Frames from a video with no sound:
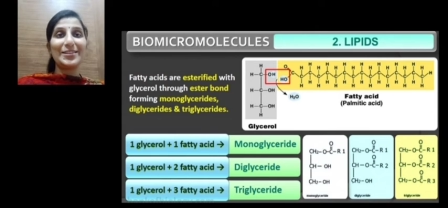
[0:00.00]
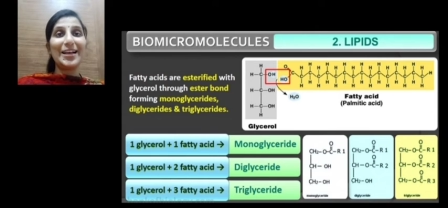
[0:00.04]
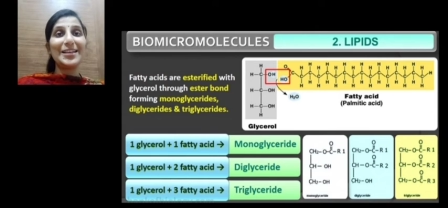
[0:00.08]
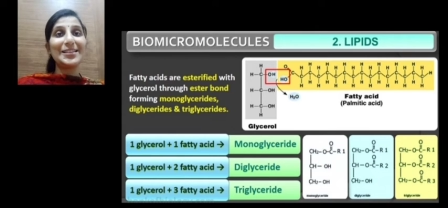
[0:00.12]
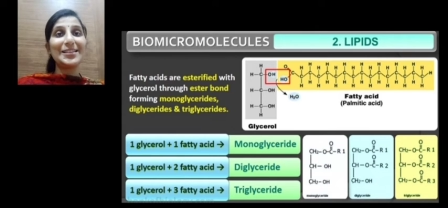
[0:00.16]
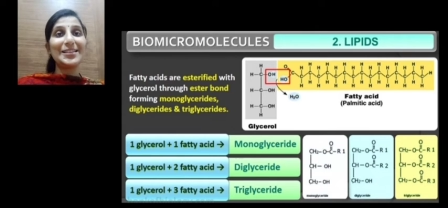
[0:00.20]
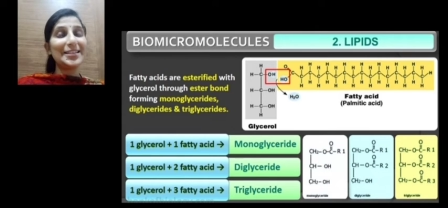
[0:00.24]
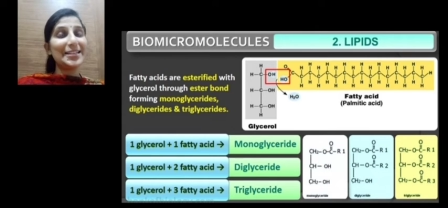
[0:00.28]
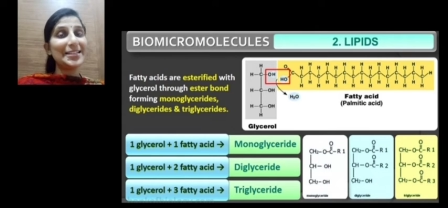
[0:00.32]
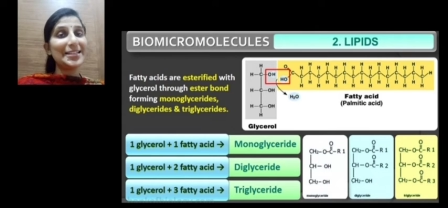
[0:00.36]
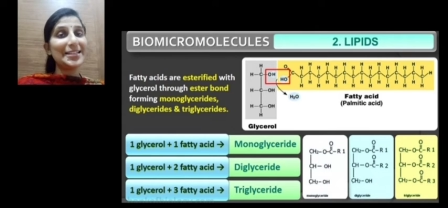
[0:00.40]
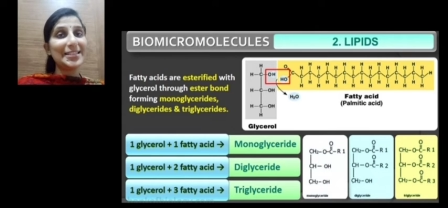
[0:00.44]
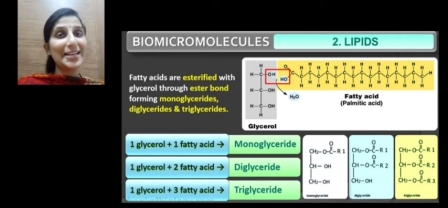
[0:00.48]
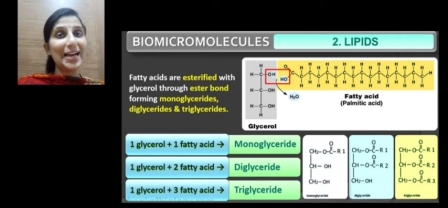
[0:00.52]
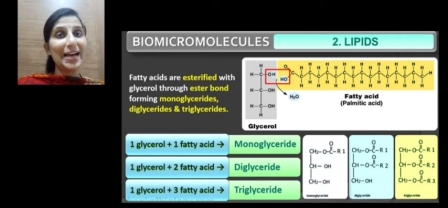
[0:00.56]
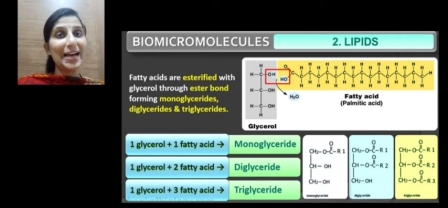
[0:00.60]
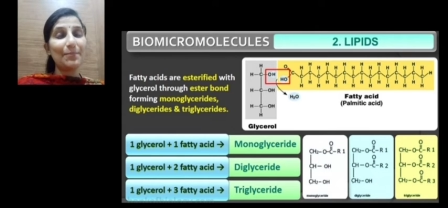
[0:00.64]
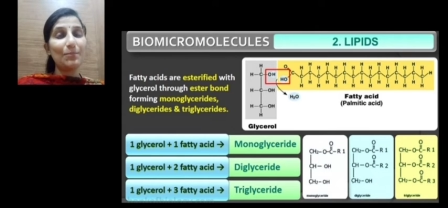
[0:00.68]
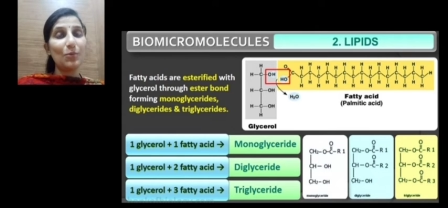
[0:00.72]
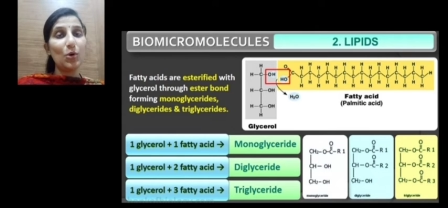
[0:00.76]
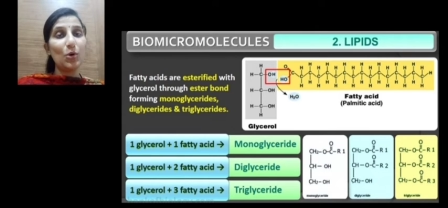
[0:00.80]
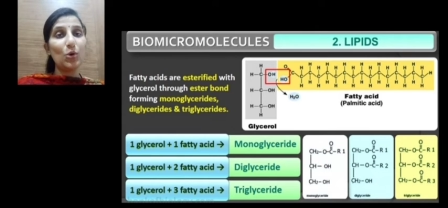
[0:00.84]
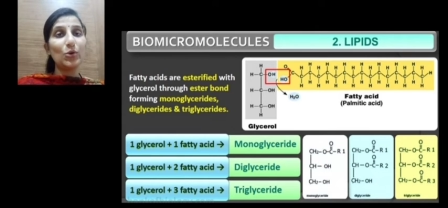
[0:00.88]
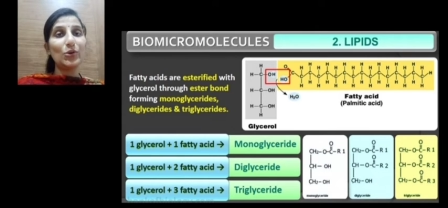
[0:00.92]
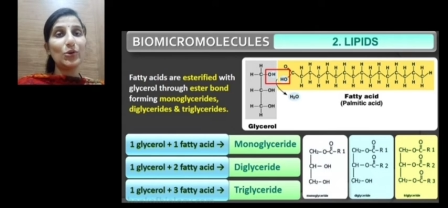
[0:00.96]
Thus it is
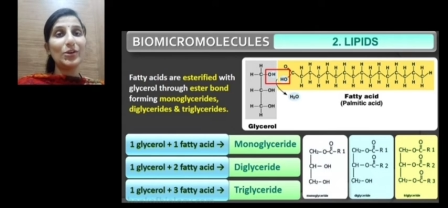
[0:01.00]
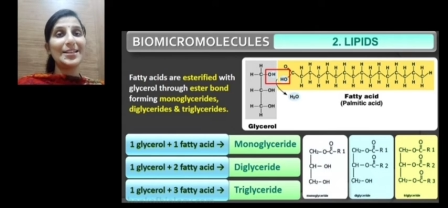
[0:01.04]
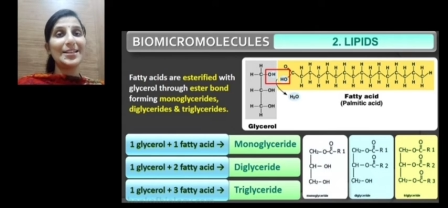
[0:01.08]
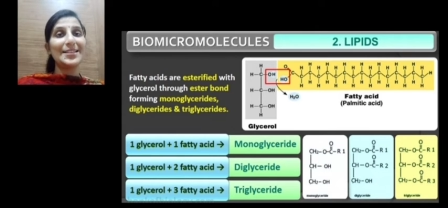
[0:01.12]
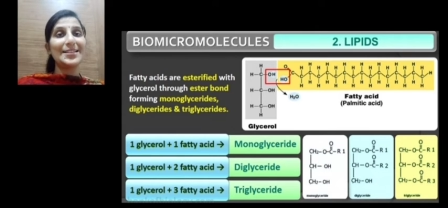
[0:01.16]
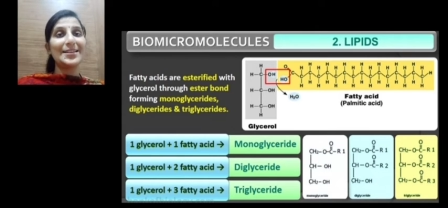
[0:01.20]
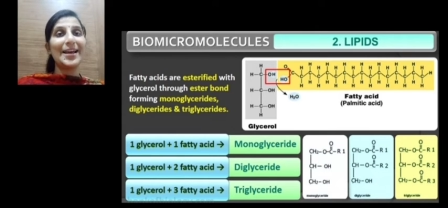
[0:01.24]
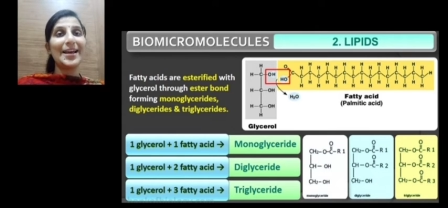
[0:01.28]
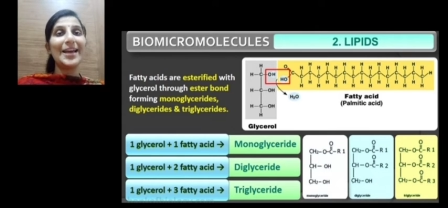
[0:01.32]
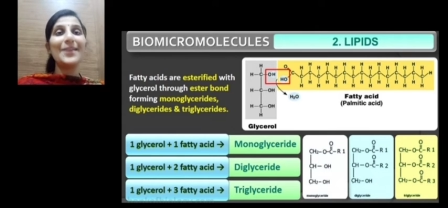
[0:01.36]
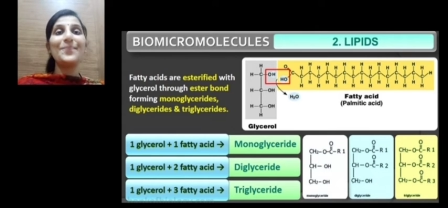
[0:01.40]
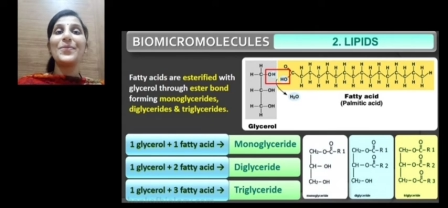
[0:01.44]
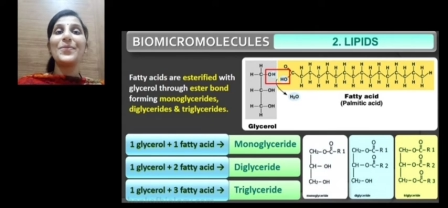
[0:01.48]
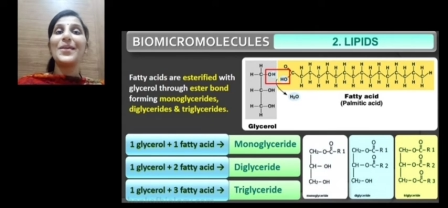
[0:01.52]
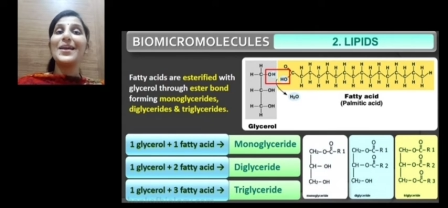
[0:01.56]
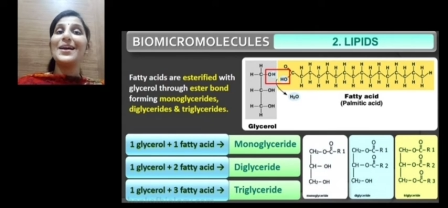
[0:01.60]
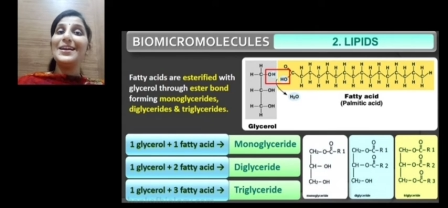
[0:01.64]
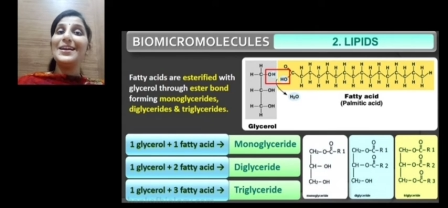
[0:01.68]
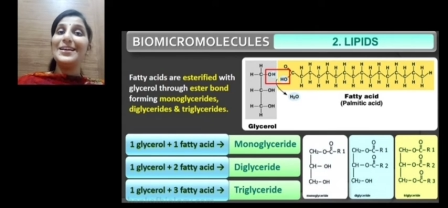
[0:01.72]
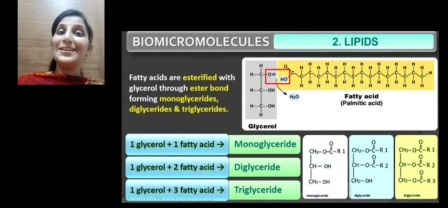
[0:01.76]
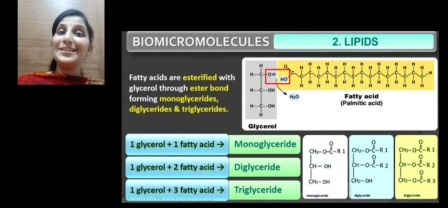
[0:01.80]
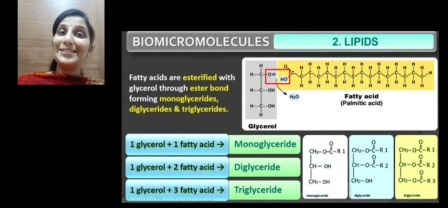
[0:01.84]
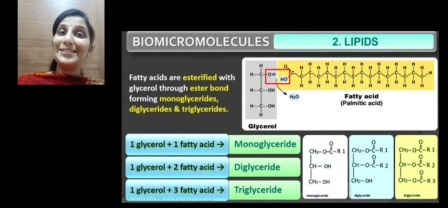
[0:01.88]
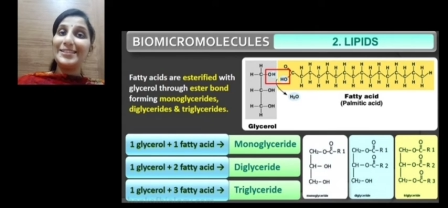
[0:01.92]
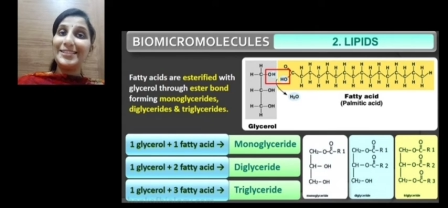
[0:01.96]
monoglyceride,
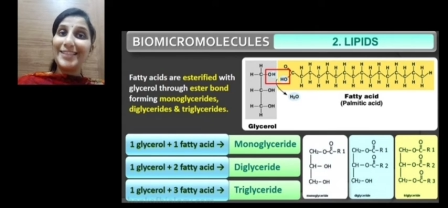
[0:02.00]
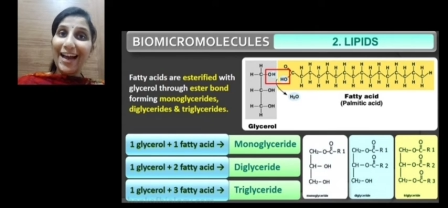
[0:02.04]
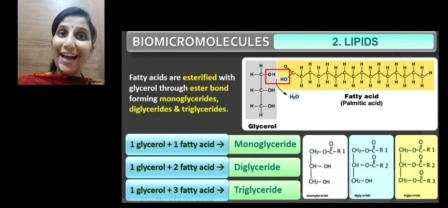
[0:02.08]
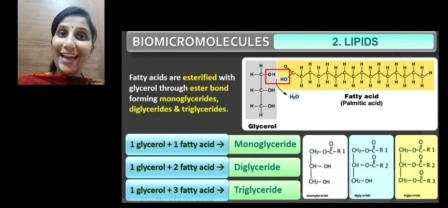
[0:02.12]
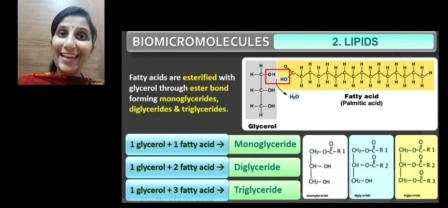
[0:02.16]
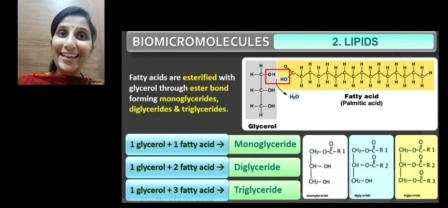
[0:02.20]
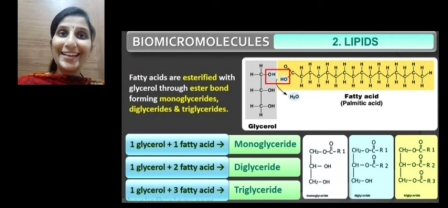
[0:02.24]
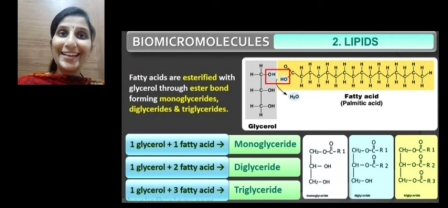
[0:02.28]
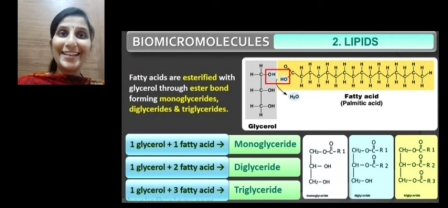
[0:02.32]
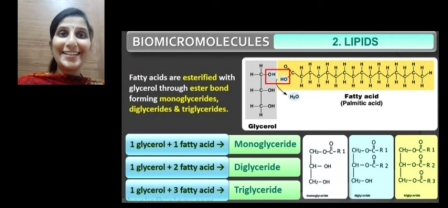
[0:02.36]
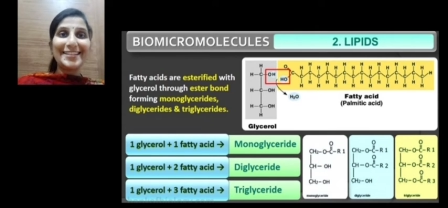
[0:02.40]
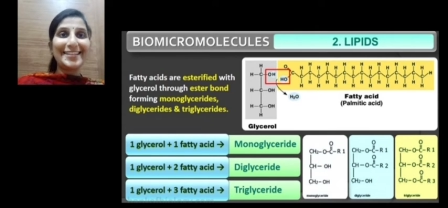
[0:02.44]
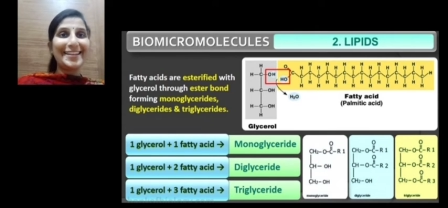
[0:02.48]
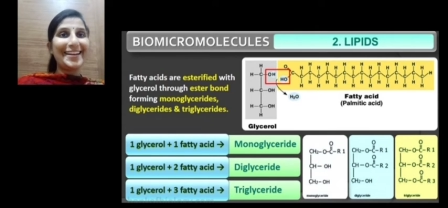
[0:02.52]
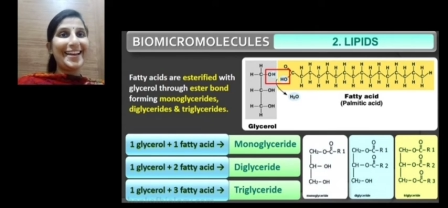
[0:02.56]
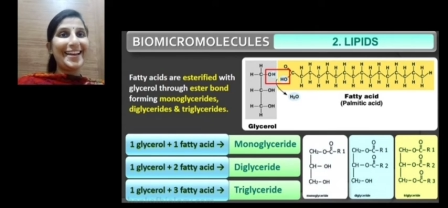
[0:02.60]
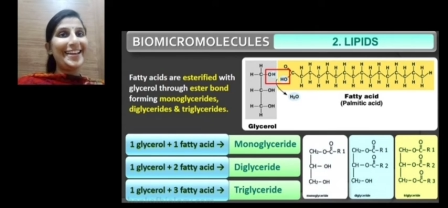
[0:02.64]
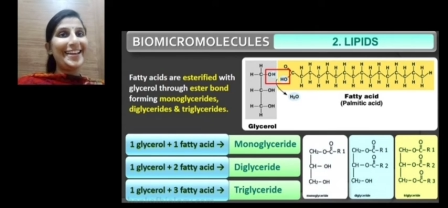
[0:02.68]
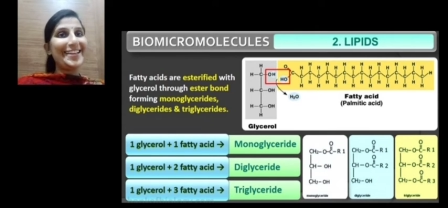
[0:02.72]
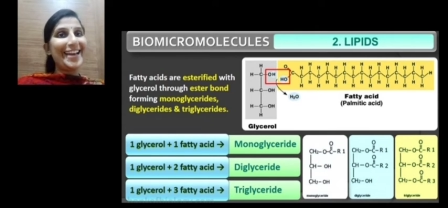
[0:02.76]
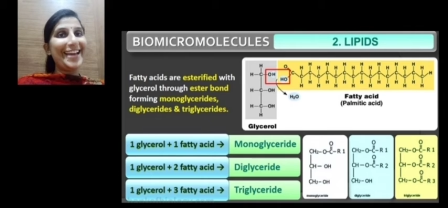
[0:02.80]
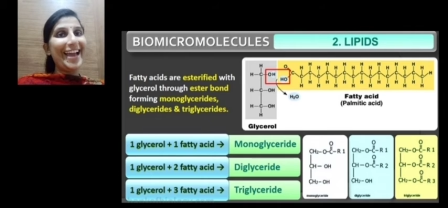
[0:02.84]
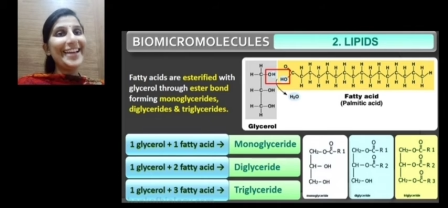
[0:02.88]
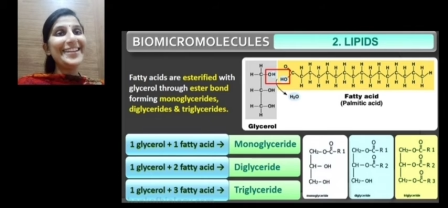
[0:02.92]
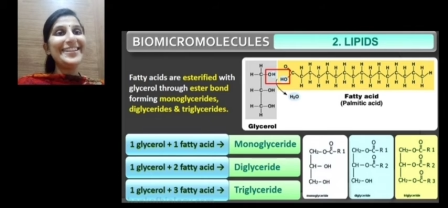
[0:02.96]

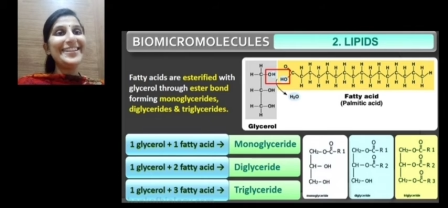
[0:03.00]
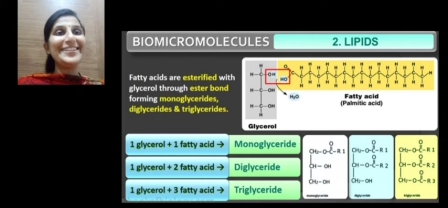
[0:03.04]
diglyceride and